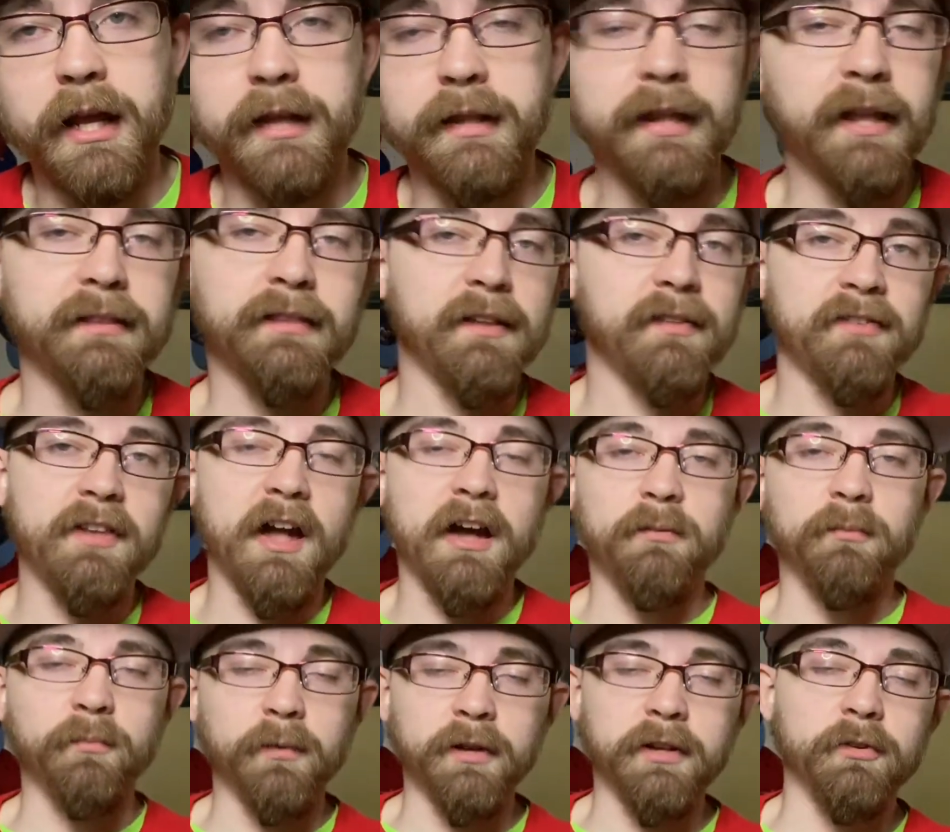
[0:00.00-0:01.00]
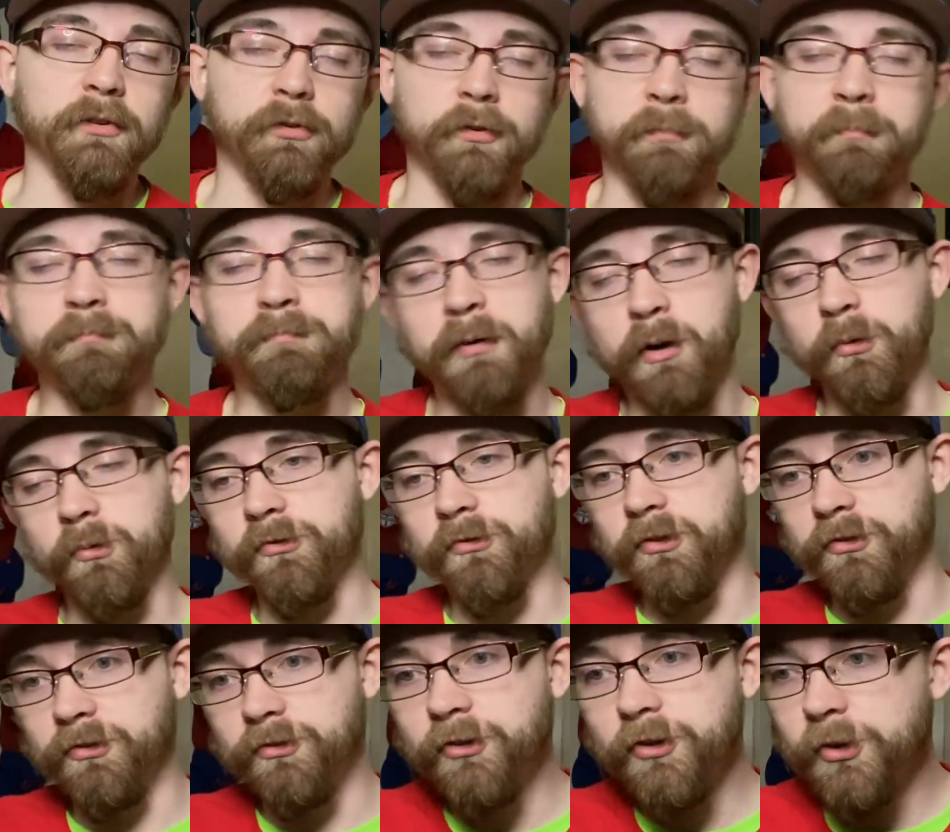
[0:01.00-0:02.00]
That's not what you're supposed
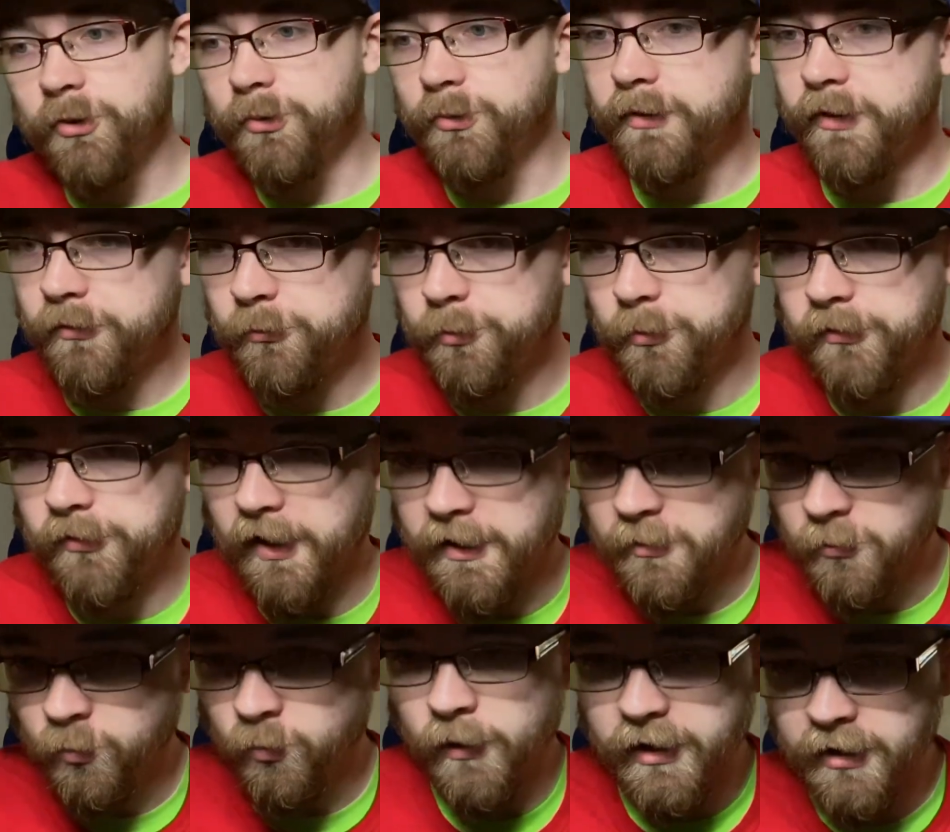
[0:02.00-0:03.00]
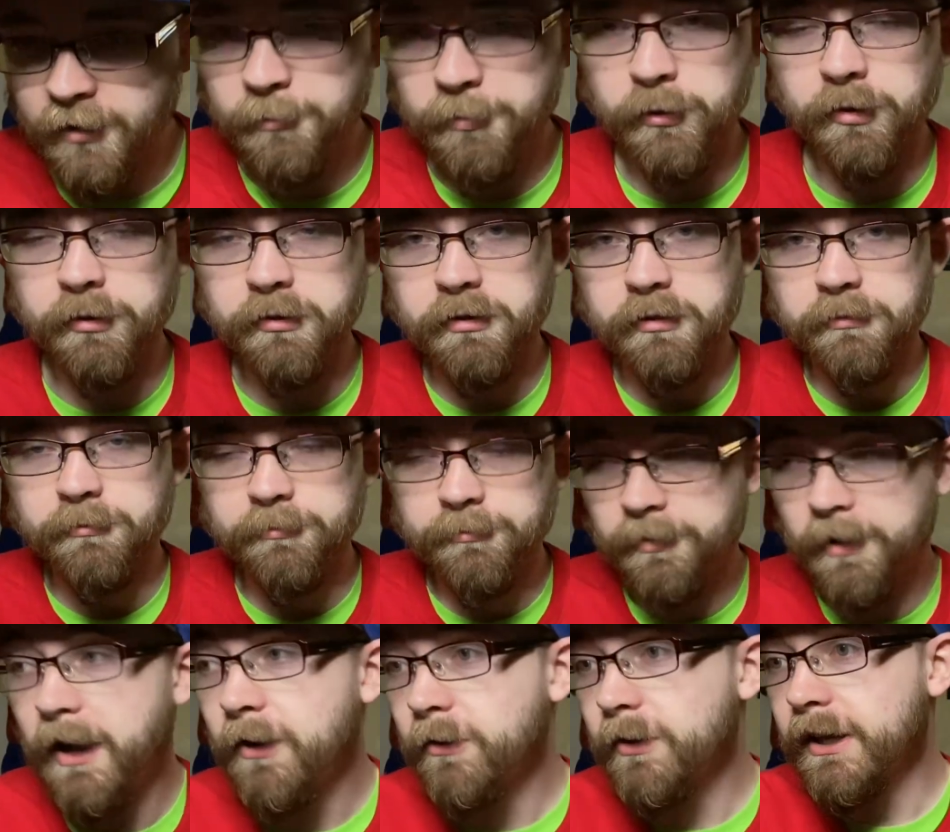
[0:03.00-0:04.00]
to do. This was a winnable,
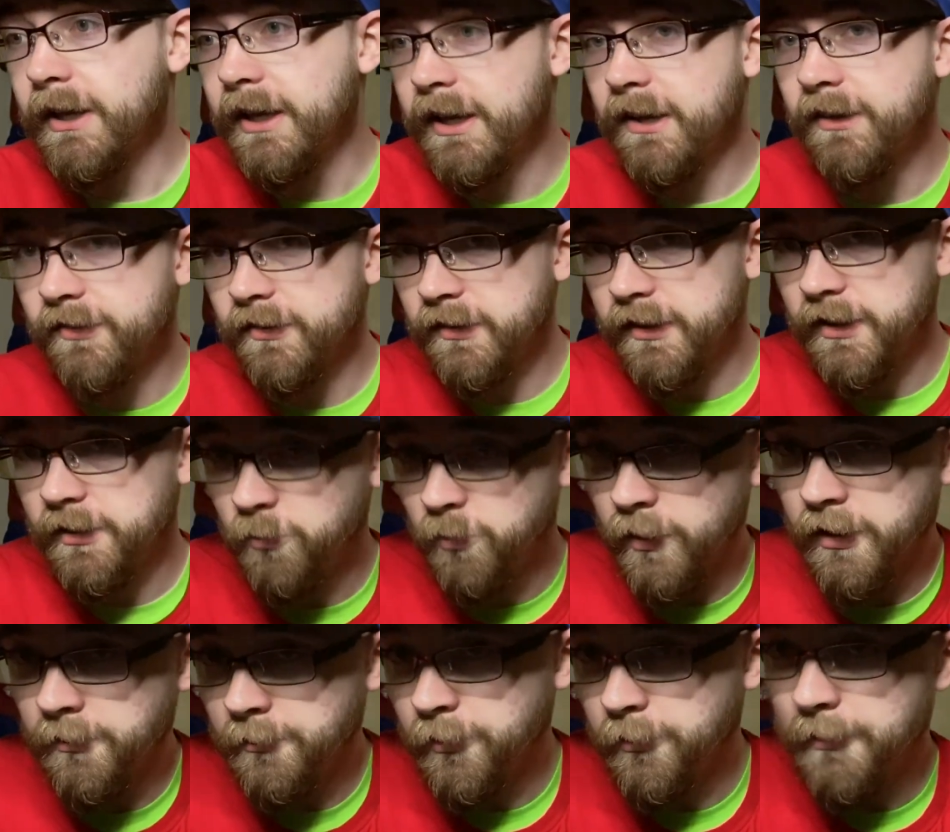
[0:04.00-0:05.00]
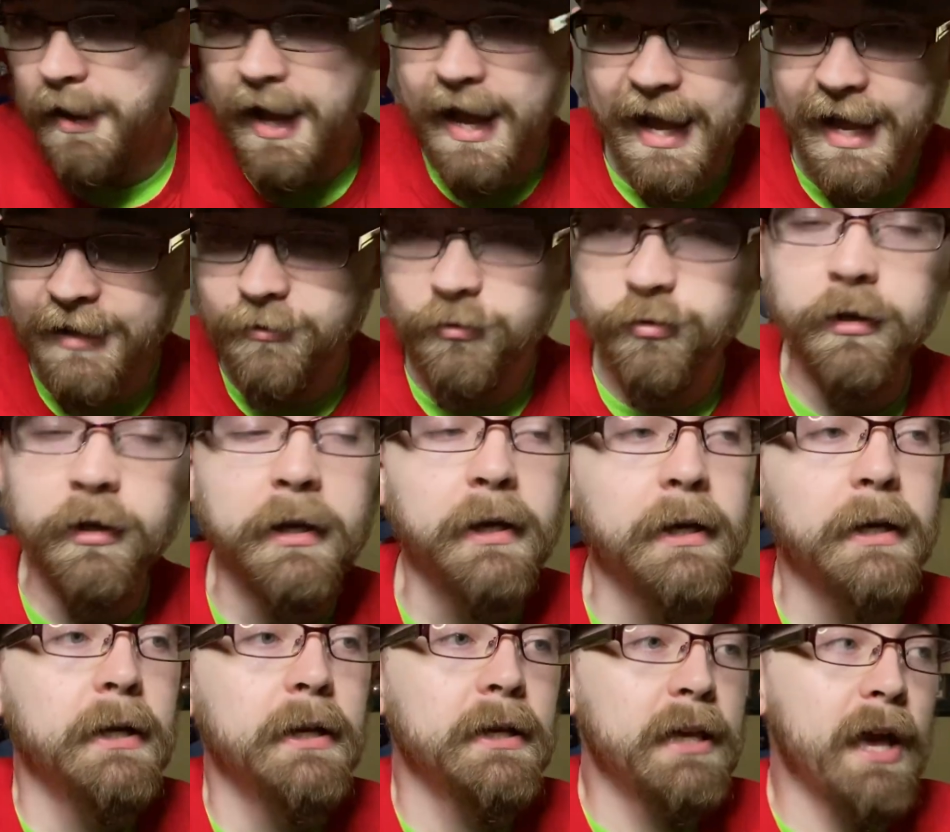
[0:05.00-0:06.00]
very easily winnable match.
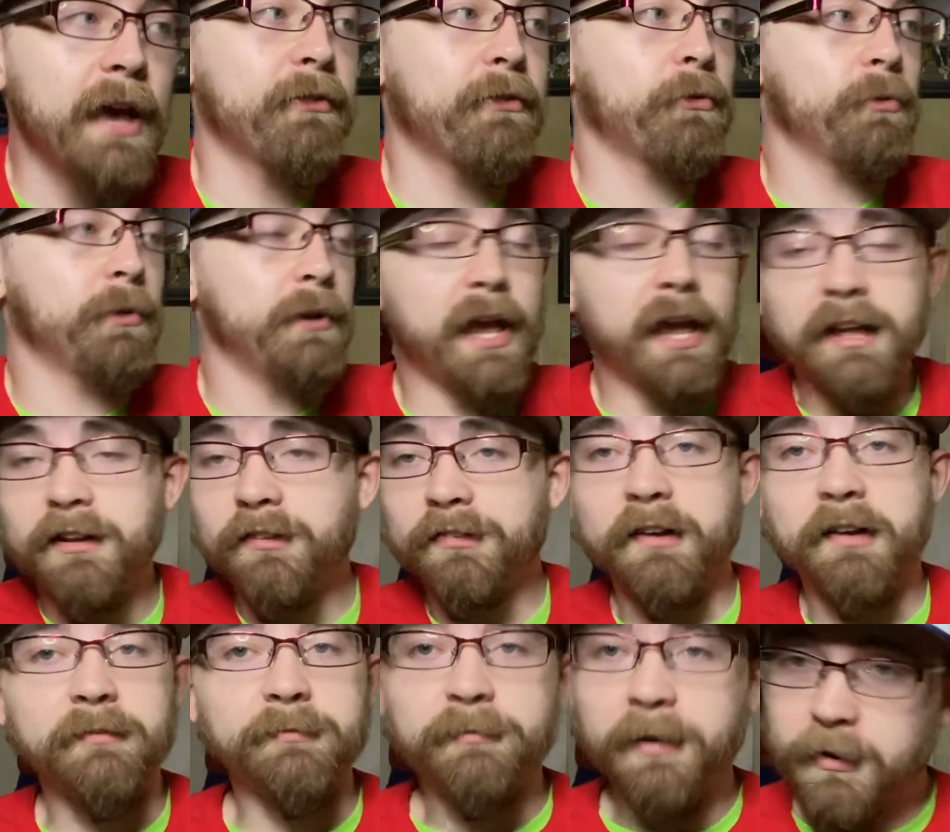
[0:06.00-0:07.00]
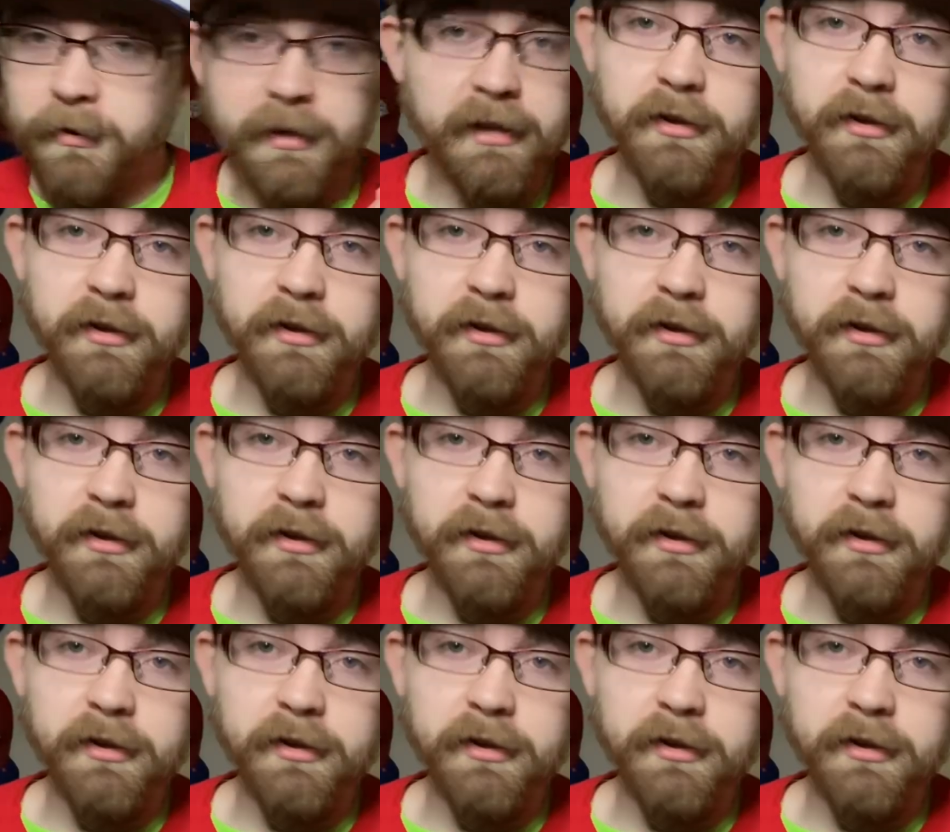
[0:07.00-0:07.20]
Yes, Grenada's a very